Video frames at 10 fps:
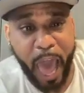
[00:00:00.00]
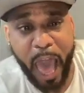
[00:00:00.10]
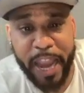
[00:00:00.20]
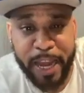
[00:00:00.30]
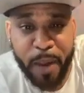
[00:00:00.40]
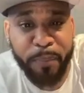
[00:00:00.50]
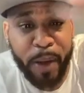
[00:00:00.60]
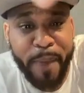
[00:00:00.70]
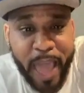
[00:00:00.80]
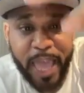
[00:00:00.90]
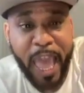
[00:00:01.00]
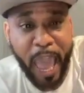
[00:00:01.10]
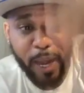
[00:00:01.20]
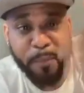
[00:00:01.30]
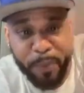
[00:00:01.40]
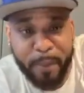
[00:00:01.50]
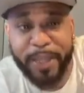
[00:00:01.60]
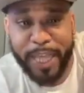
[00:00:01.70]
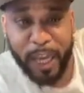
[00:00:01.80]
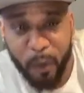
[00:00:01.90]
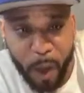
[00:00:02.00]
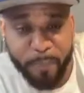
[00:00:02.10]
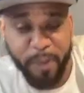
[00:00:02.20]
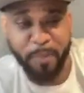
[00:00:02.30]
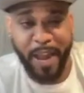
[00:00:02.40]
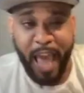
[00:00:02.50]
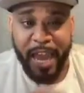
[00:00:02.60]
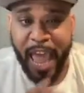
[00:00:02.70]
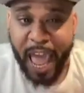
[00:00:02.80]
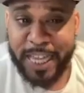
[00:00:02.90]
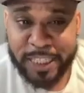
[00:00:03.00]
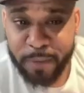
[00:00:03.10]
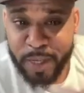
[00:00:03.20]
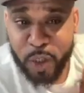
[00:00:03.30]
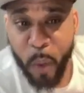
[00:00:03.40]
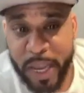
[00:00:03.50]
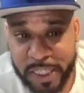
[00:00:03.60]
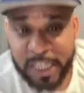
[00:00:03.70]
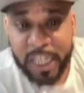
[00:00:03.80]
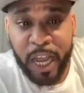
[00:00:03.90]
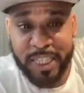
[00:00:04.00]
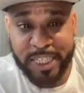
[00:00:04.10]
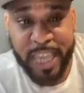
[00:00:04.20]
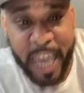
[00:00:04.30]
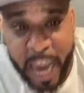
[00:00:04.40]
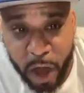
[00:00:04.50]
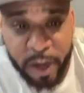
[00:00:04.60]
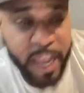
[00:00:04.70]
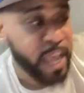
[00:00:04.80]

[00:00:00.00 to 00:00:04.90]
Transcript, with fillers: And, and, then bring back and then bring back the LOM brother. But I gotta ask him these questions because he's here.